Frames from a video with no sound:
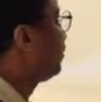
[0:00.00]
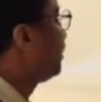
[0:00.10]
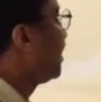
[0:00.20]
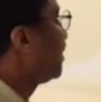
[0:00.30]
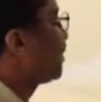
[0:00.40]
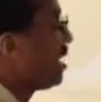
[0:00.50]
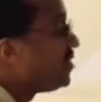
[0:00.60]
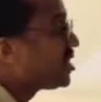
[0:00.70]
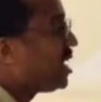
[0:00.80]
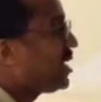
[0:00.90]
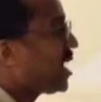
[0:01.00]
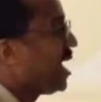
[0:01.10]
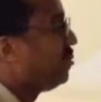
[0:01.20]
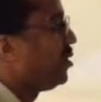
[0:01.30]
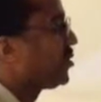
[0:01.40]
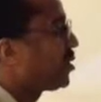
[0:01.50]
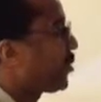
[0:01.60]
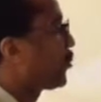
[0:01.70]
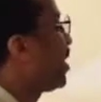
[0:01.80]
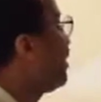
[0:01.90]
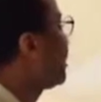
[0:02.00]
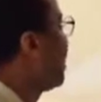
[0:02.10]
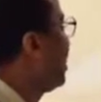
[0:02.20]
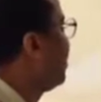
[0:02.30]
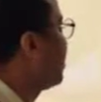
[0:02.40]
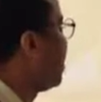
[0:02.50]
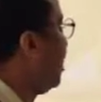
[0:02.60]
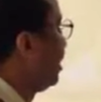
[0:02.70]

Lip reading: 17 camels, 3 sons,